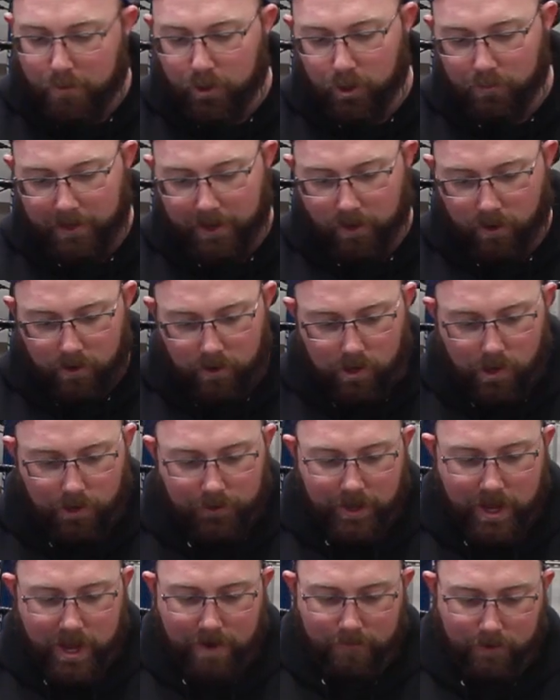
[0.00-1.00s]
millimeter all
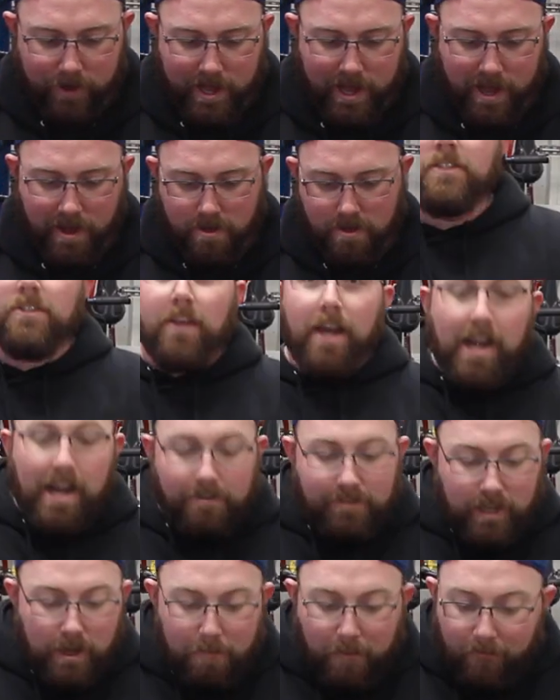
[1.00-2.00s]
day, every day. So like
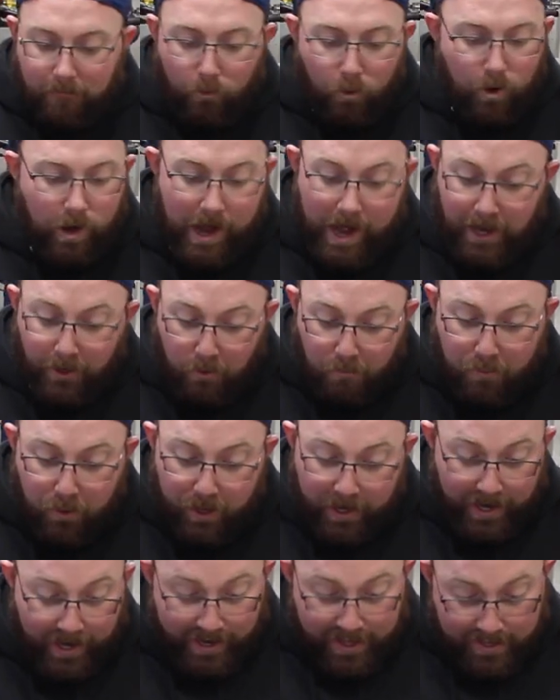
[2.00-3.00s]
I've said before, I don't
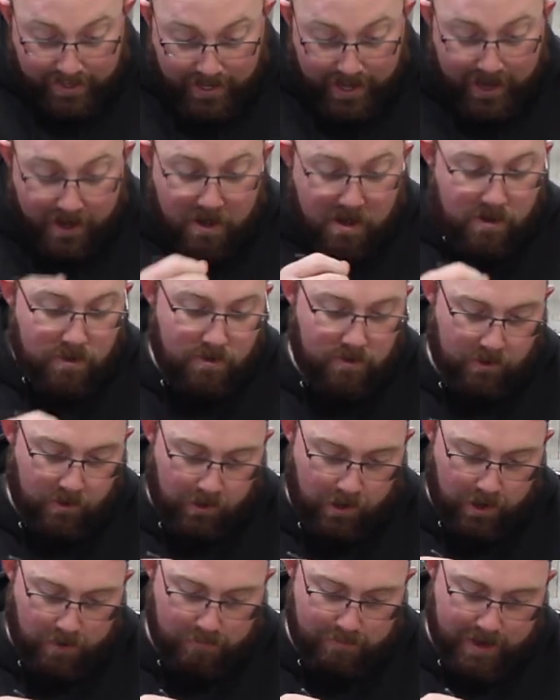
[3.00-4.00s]
put anything
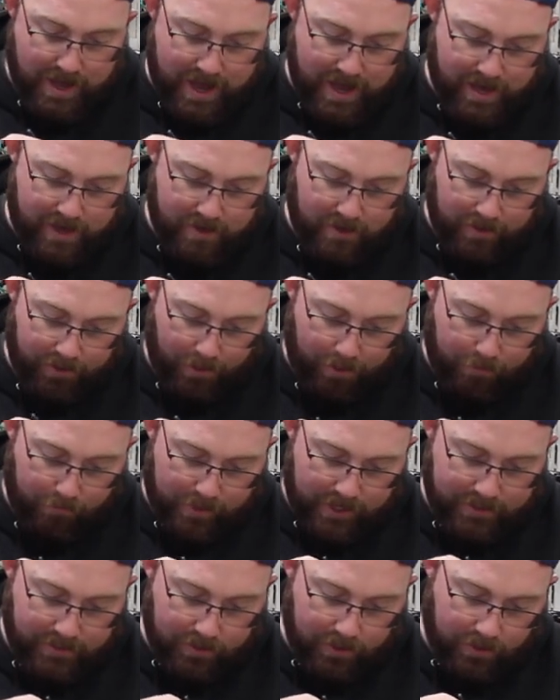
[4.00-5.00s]
on my, on the
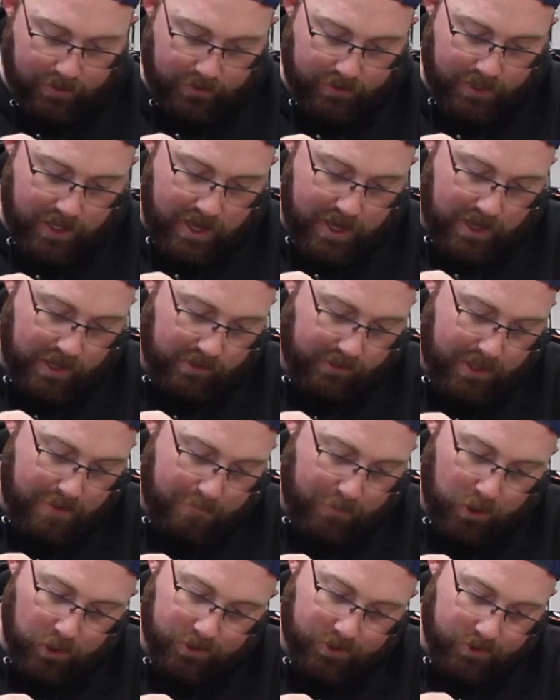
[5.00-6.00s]
threads of the, the cleat
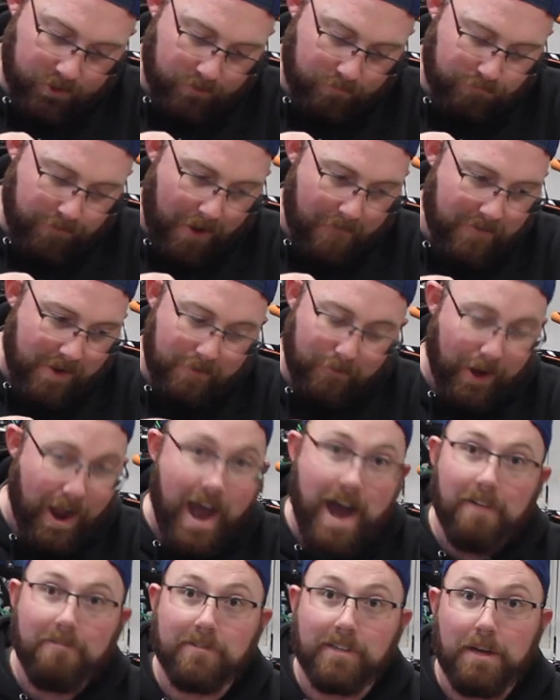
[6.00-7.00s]
bolts. I've never
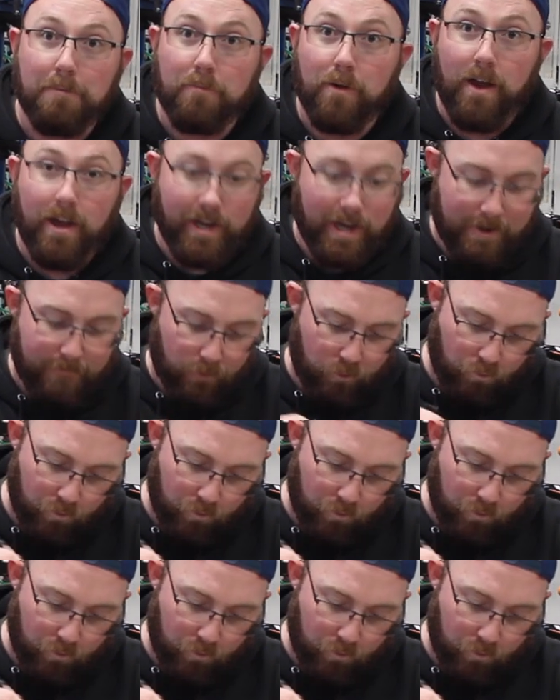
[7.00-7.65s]
have, and I probably never